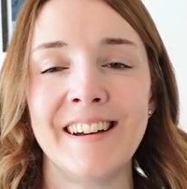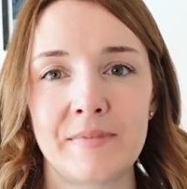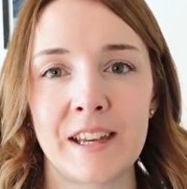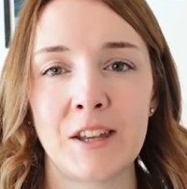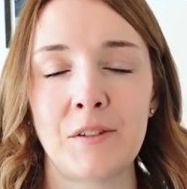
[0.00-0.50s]

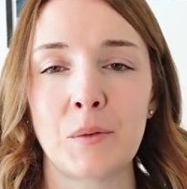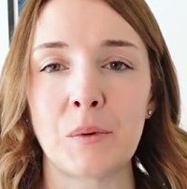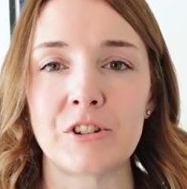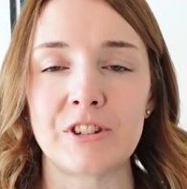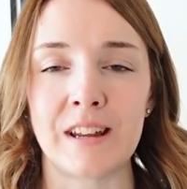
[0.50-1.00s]
Thank you for
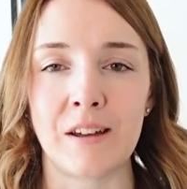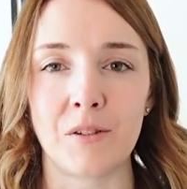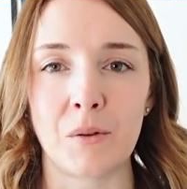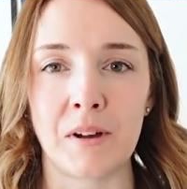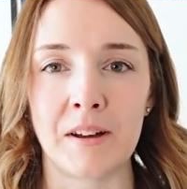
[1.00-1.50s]
watching,
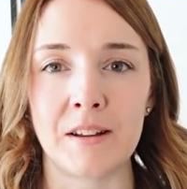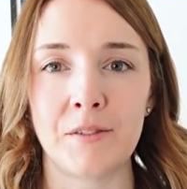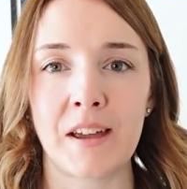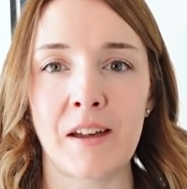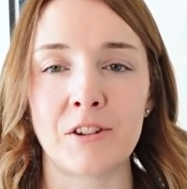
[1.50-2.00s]
everyone. If
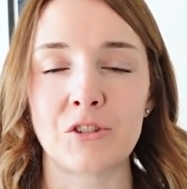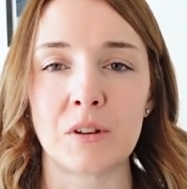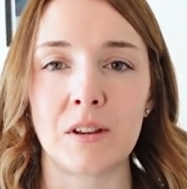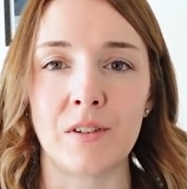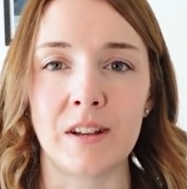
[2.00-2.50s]
you have
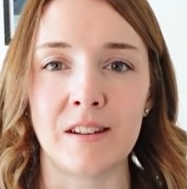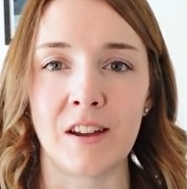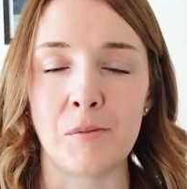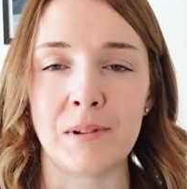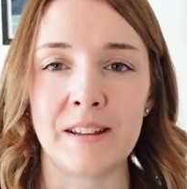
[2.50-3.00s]
enjoyed the video,
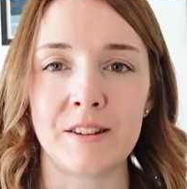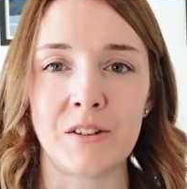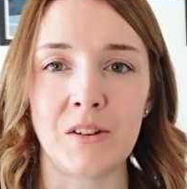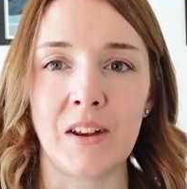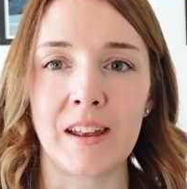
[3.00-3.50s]
please
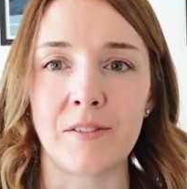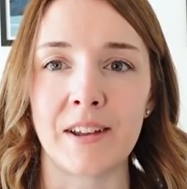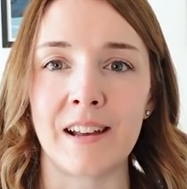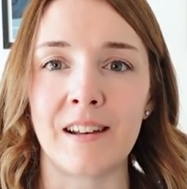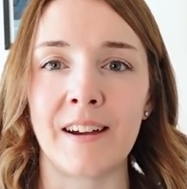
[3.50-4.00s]
do give it
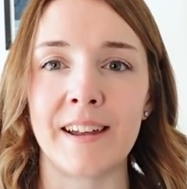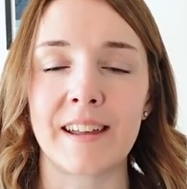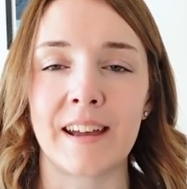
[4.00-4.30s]
a like.